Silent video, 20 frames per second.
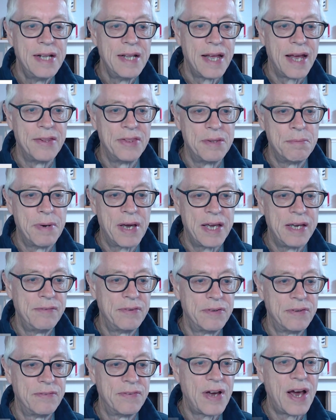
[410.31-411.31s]
and the
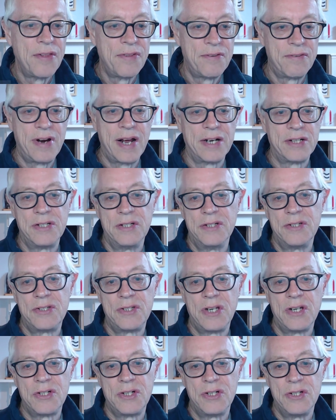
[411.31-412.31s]
behaviour of other actors
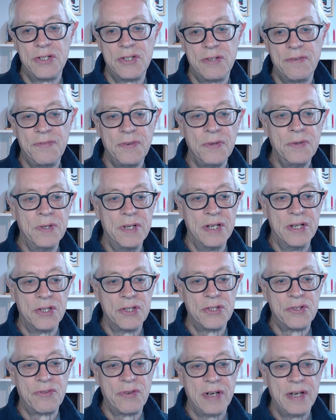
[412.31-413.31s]
such as the food
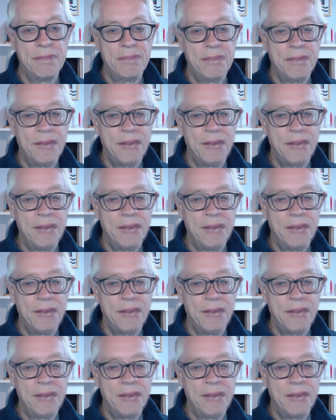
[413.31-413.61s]
industry.